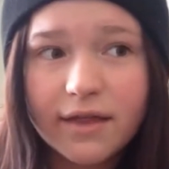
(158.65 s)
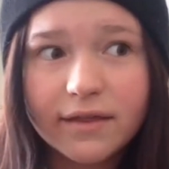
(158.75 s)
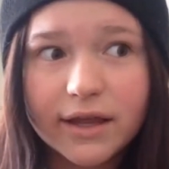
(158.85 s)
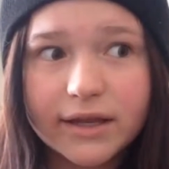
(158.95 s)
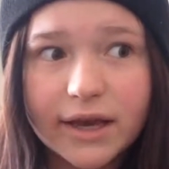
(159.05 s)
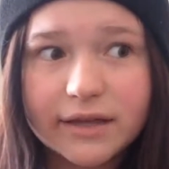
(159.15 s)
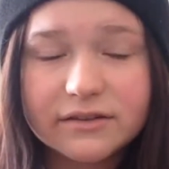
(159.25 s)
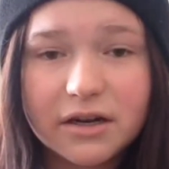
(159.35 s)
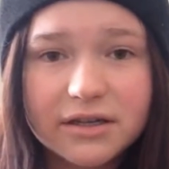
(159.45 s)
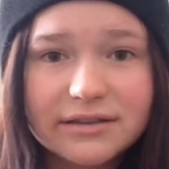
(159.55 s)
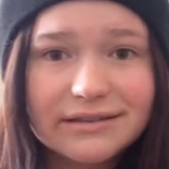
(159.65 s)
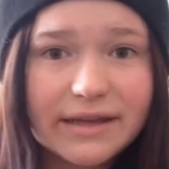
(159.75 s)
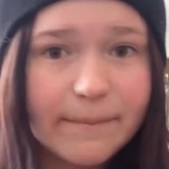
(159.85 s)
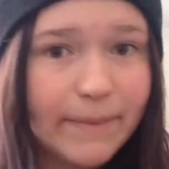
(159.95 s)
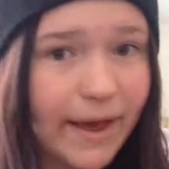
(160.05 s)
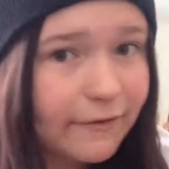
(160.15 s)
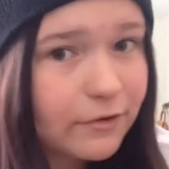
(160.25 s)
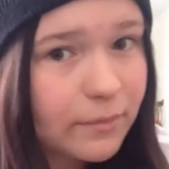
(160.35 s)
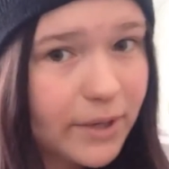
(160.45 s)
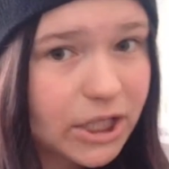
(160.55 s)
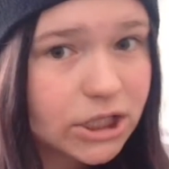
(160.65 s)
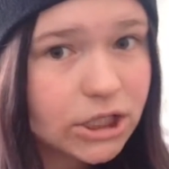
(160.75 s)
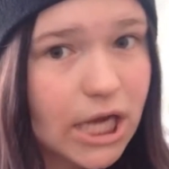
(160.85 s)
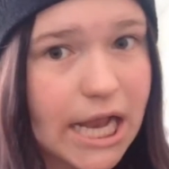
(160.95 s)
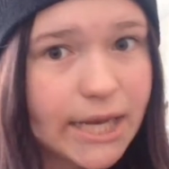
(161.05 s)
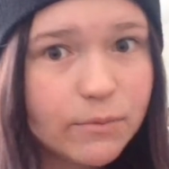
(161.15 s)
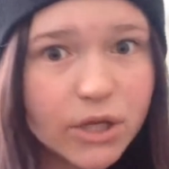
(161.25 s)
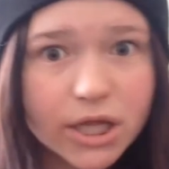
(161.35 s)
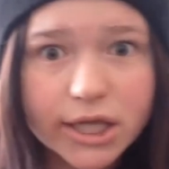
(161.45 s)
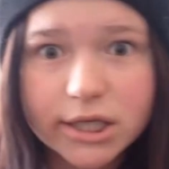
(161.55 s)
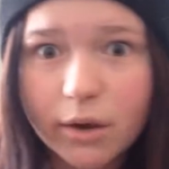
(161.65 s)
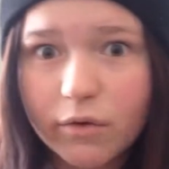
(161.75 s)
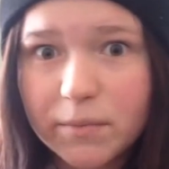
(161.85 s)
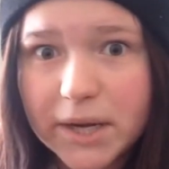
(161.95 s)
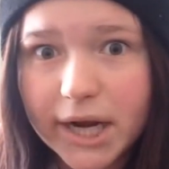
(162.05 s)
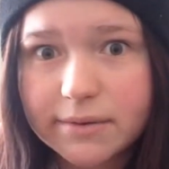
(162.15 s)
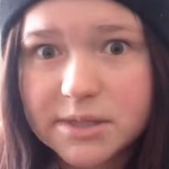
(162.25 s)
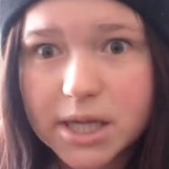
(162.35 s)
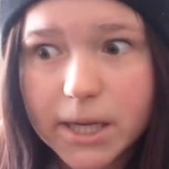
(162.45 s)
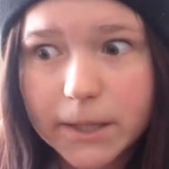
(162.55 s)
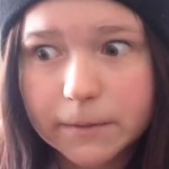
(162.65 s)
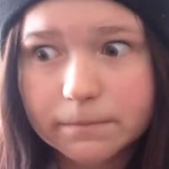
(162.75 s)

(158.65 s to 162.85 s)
And I started to step back for a picture, and he wouldn't let go of me, and I was like,